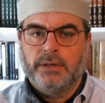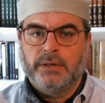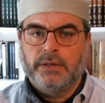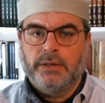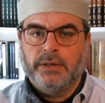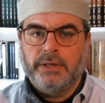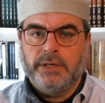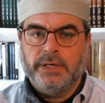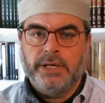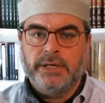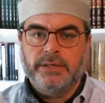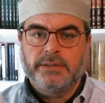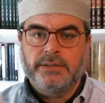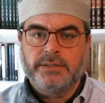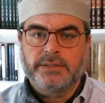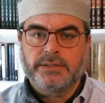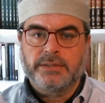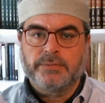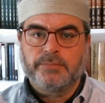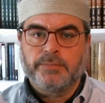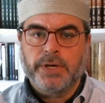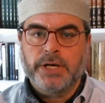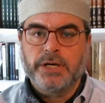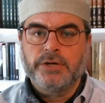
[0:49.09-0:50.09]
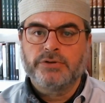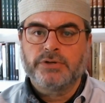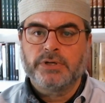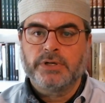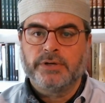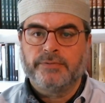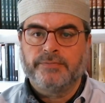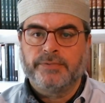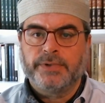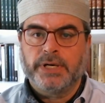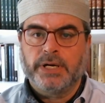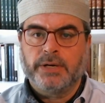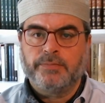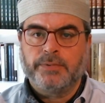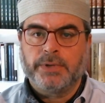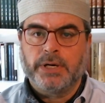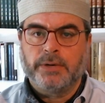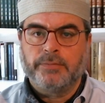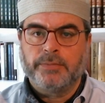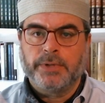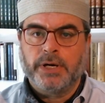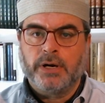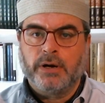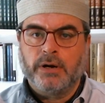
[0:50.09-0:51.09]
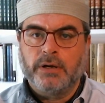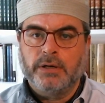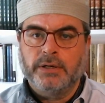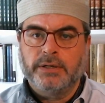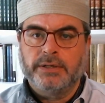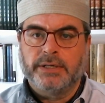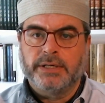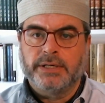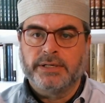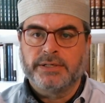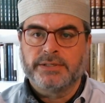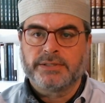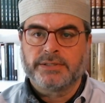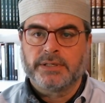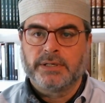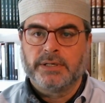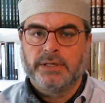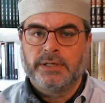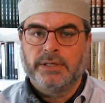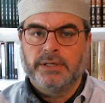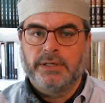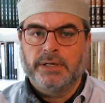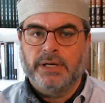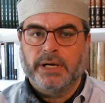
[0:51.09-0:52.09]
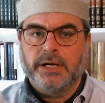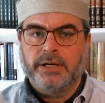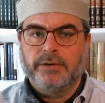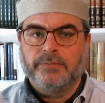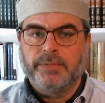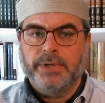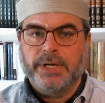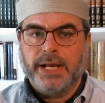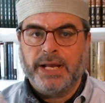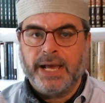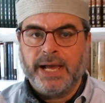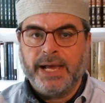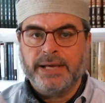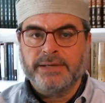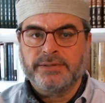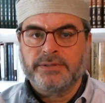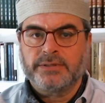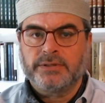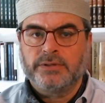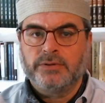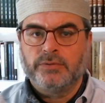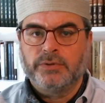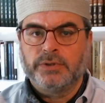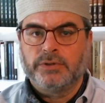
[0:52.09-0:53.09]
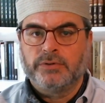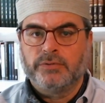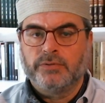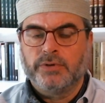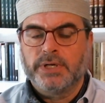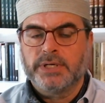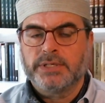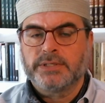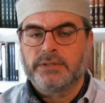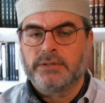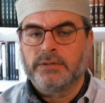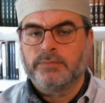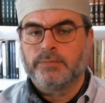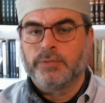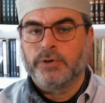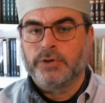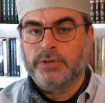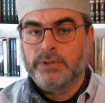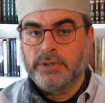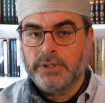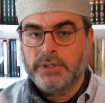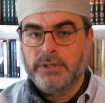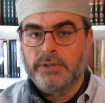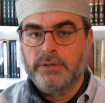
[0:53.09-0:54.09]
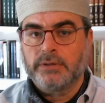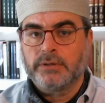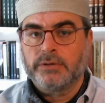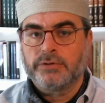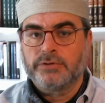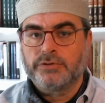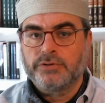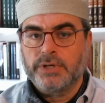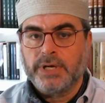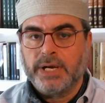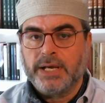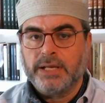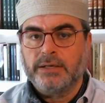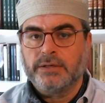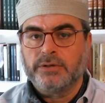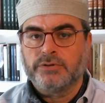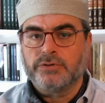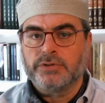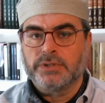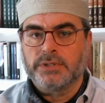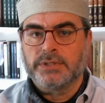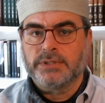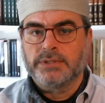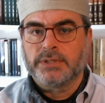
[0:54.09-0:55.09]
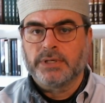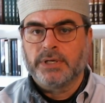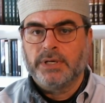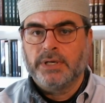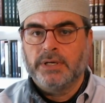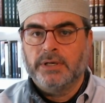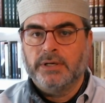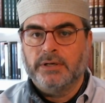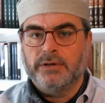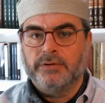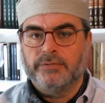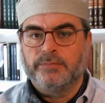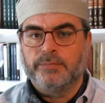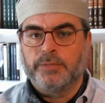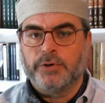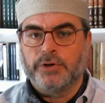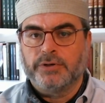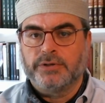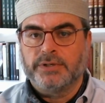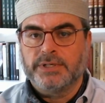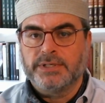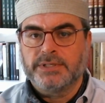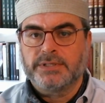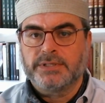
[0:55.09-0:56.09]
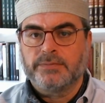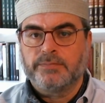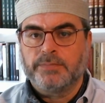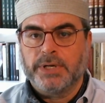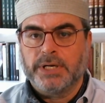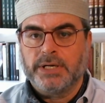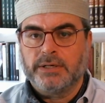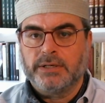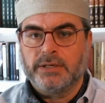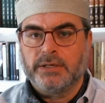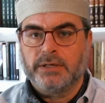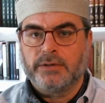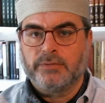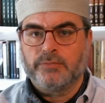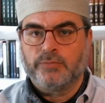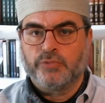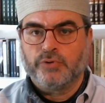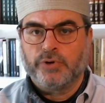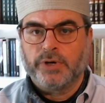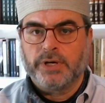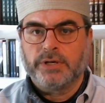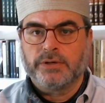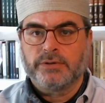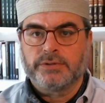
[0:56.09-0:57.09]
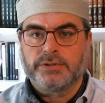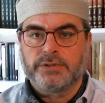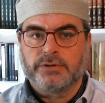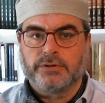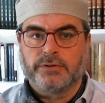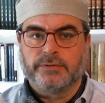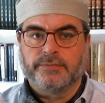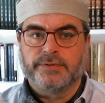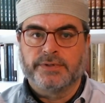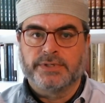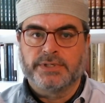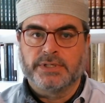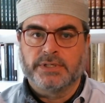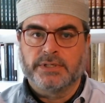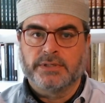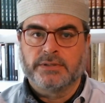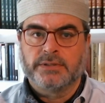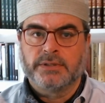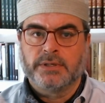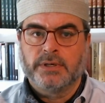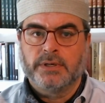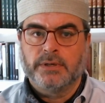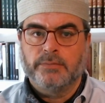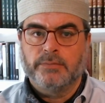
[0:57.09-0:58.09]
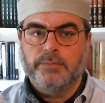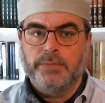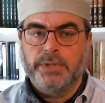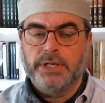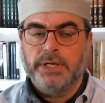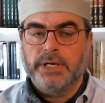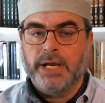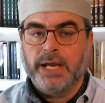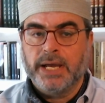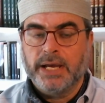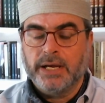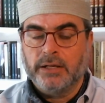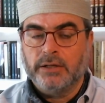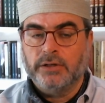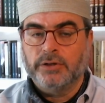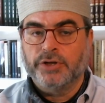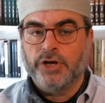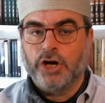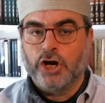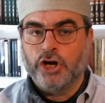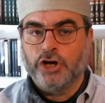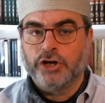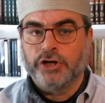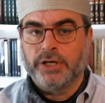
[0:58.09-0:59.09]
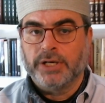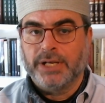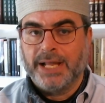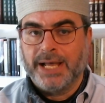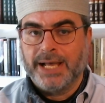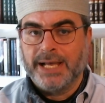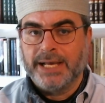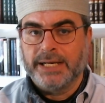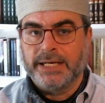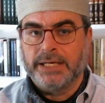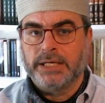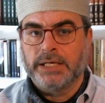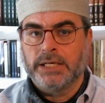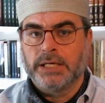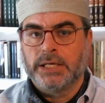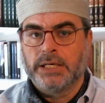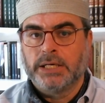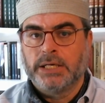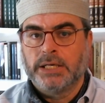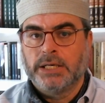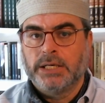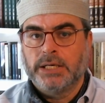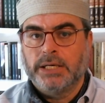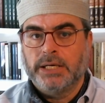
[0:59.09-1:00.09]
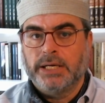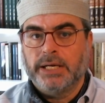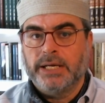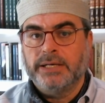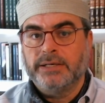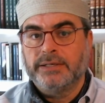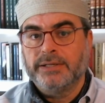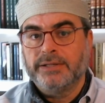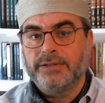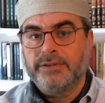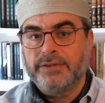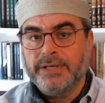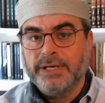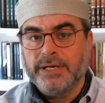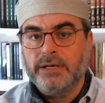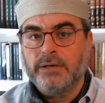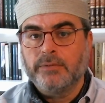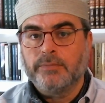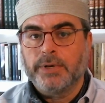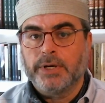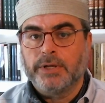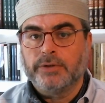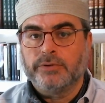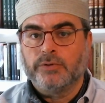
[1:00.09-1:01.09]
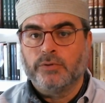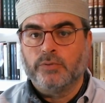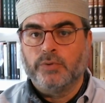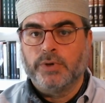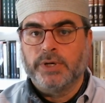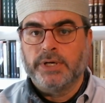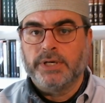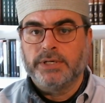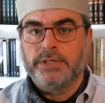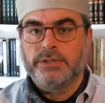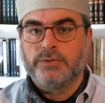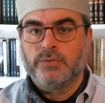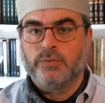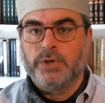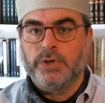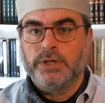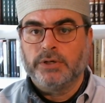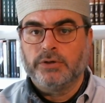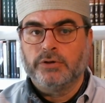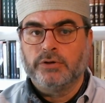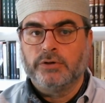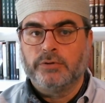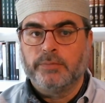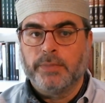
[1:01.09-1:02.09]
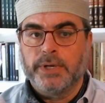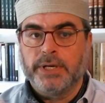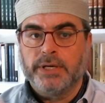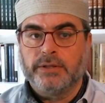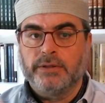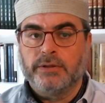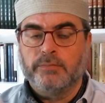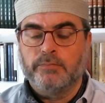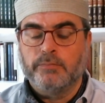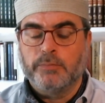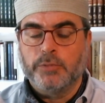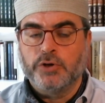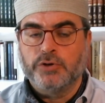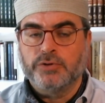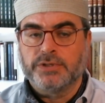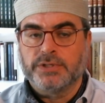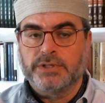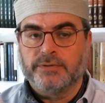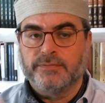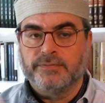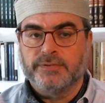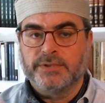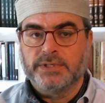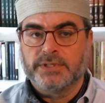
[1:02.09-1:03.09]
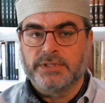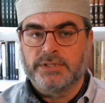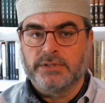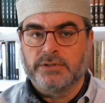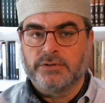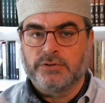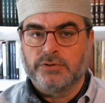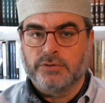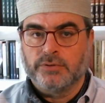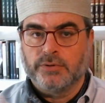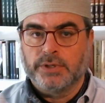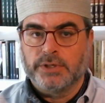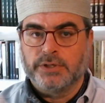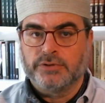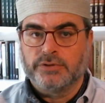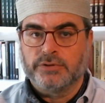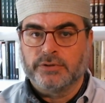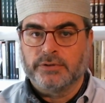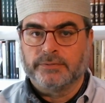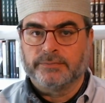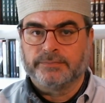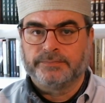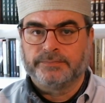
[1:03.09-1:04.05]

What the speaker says: In anticipation of the upcoming holidays, I have been asked to address the particular challenges of participating in prayer services being held online, and to think about the ways one could make the most of this situation.